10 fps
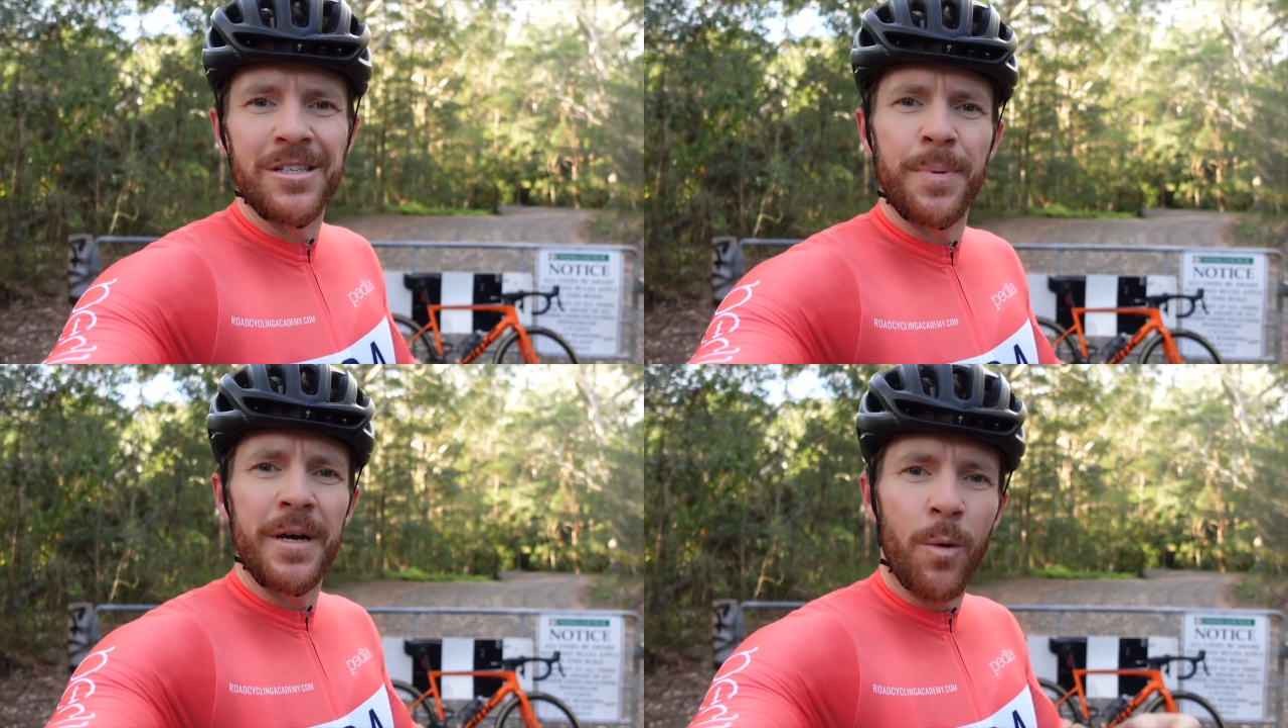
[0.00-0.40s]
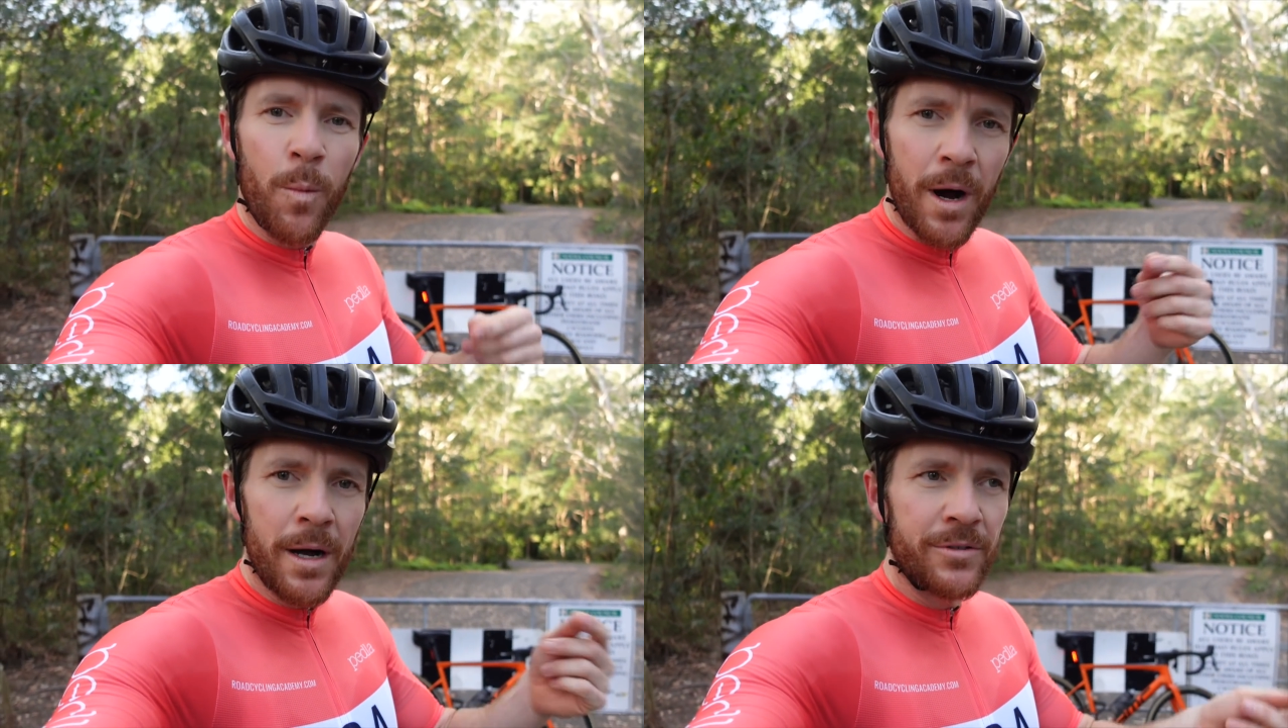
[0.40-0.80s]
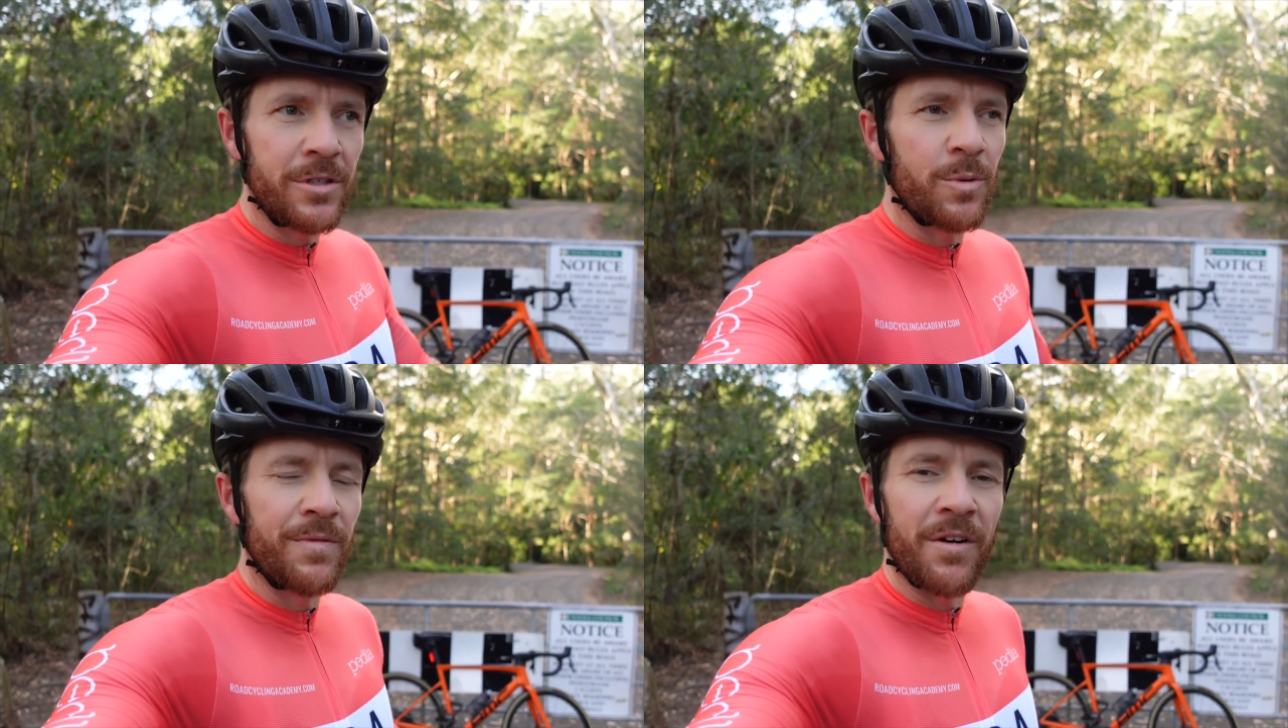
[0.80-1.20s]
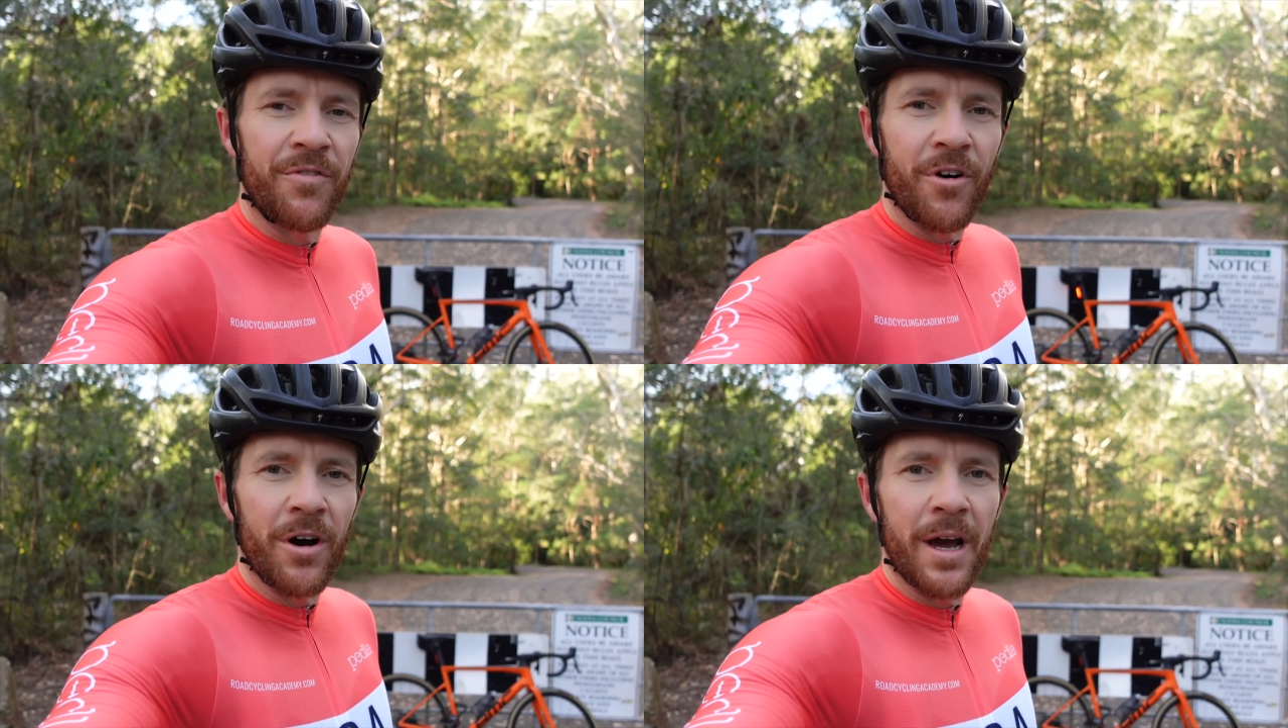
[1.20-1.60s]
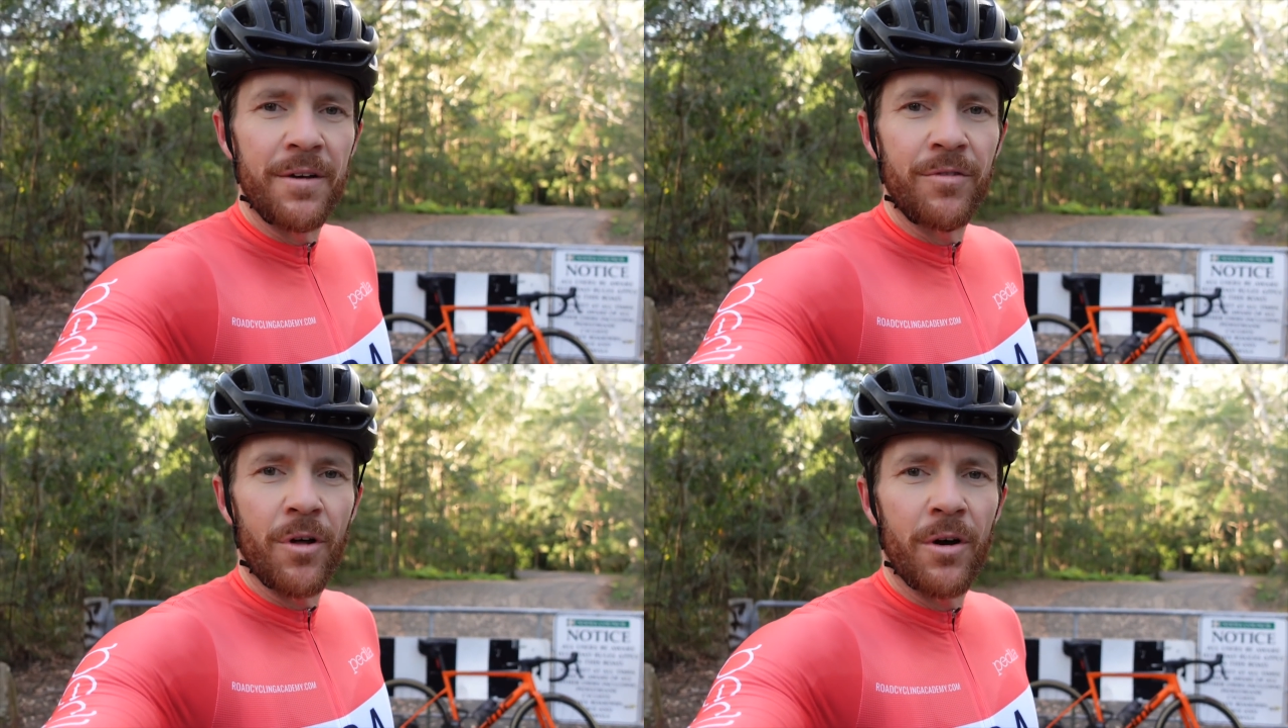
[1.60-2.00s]
It's been a while since we've done a Friday
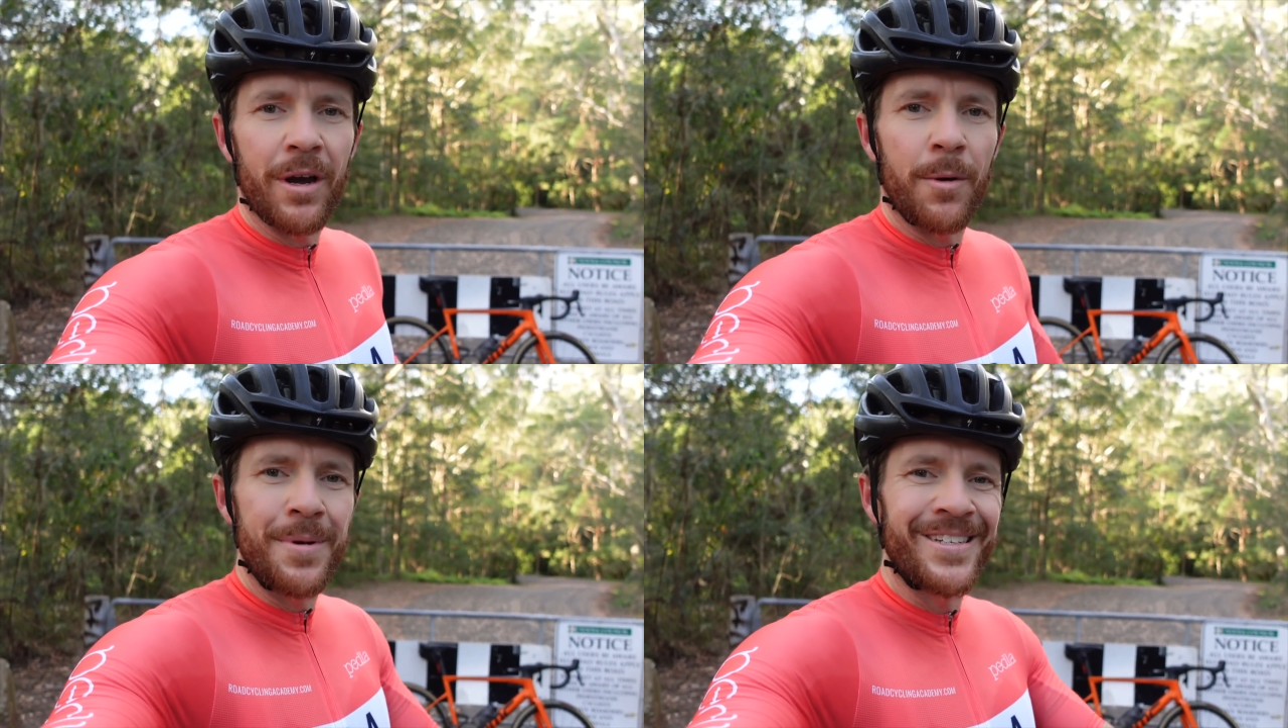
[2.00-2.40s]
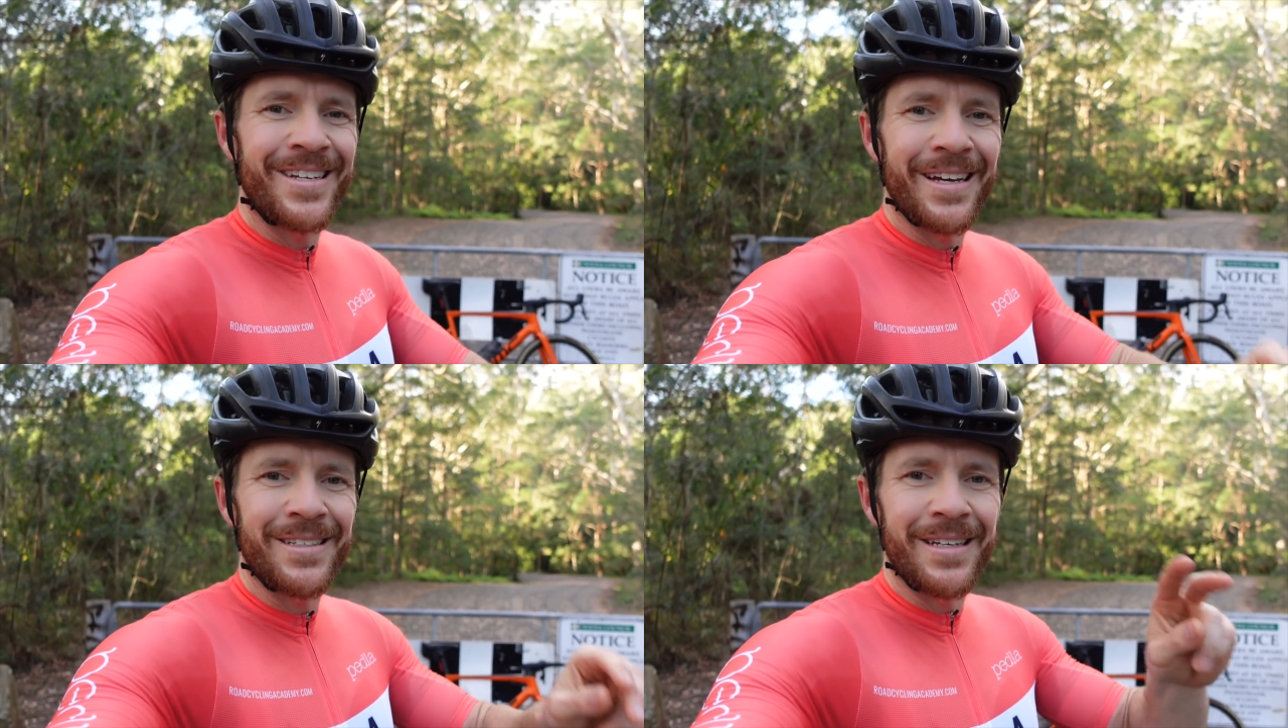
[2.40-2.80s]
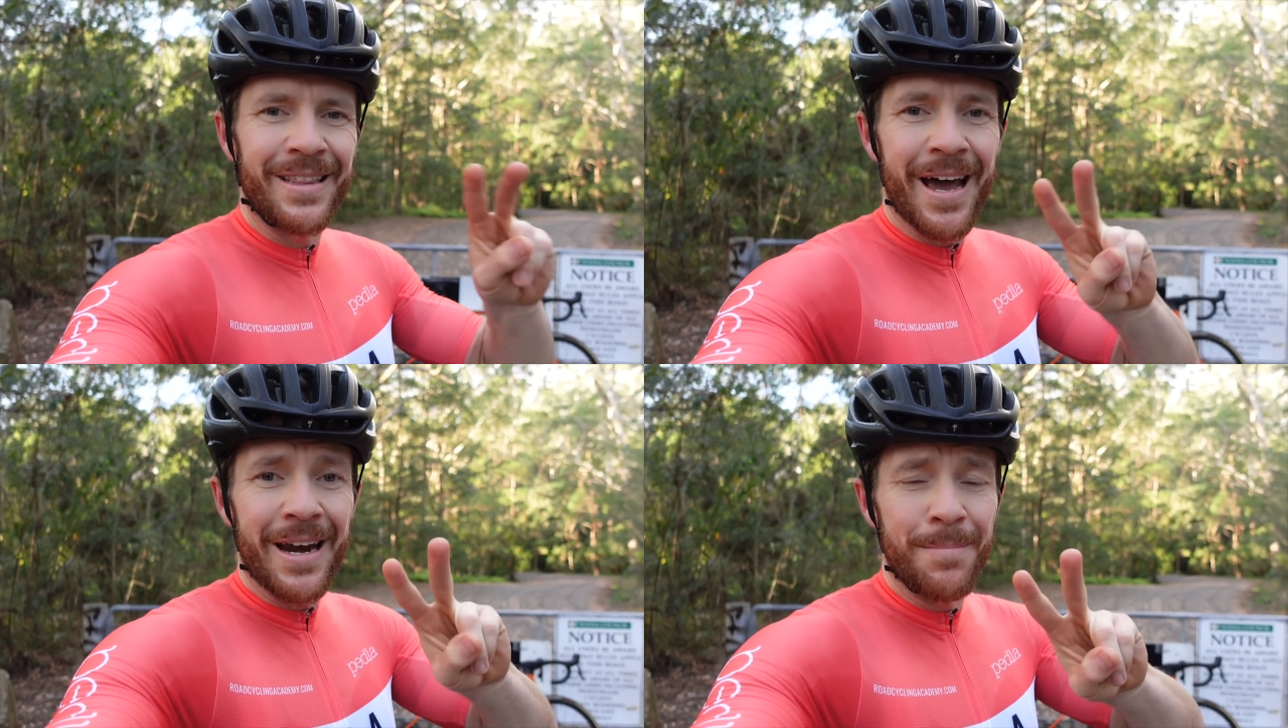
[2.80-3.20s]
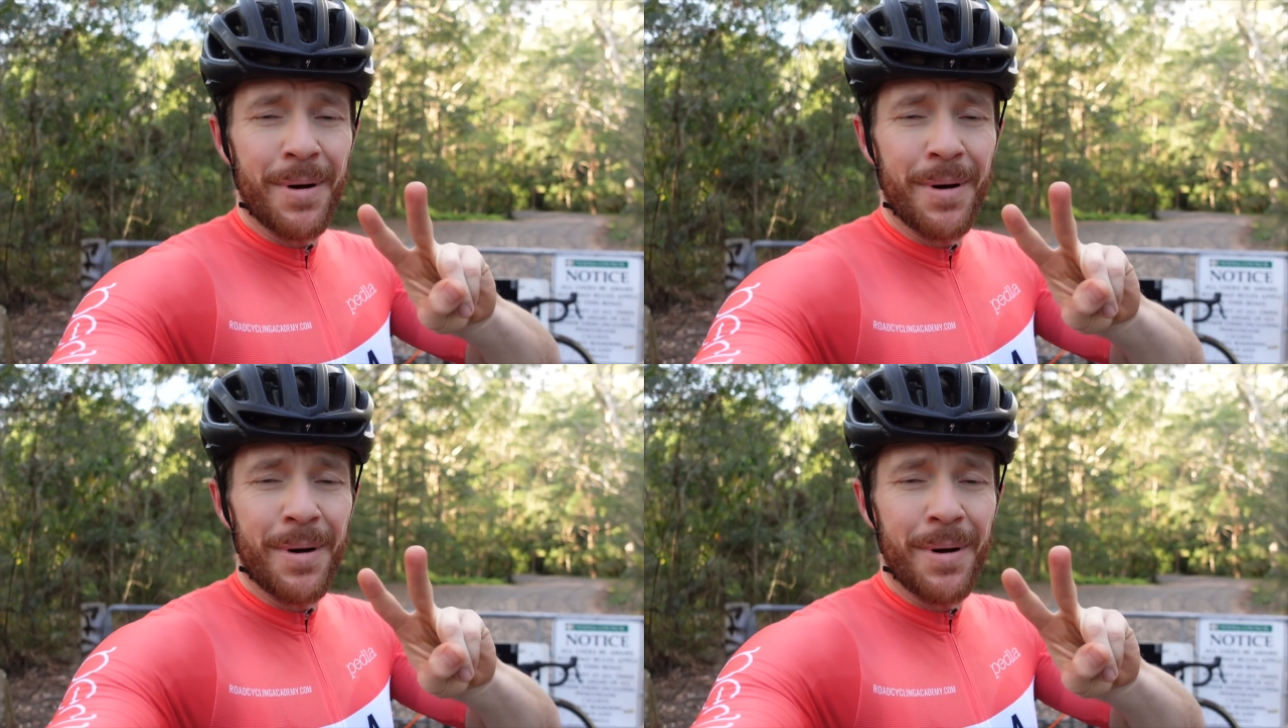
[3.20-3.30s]
vlog and I'll be discussing that in